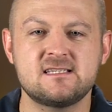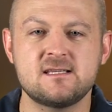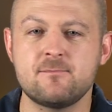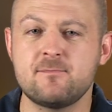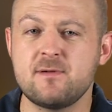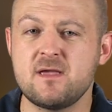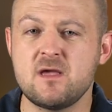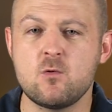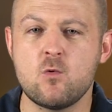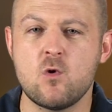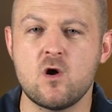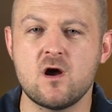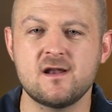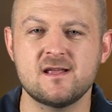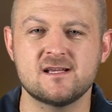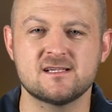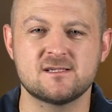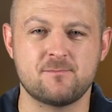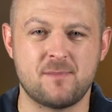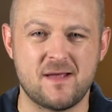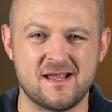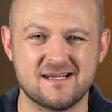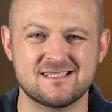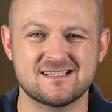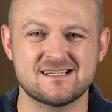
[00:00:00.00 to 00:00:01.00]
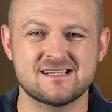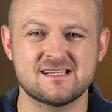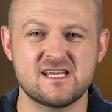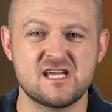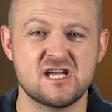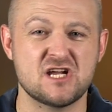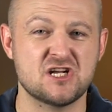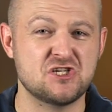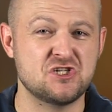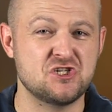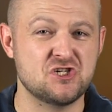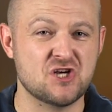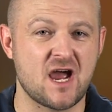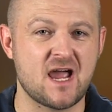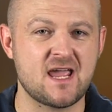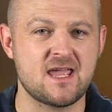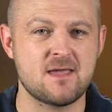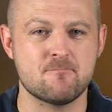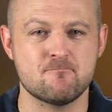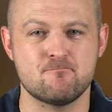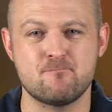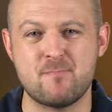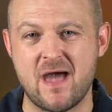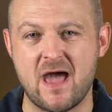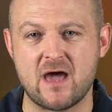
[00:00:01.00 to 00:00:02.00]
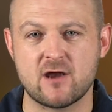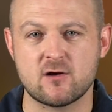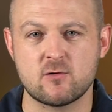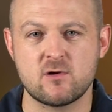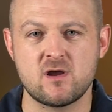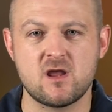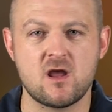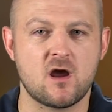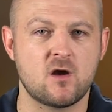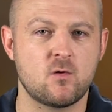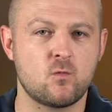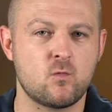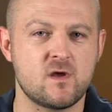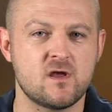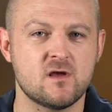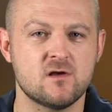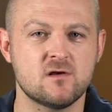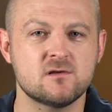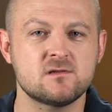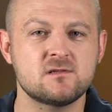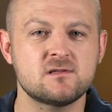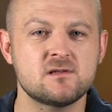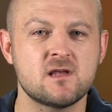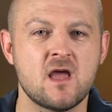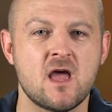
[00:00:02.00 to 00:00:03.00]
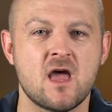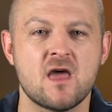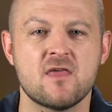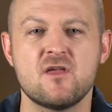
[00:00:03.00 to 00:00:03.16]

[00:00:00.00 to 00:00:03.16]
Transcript: the B1 is basically a giant battery on wheels,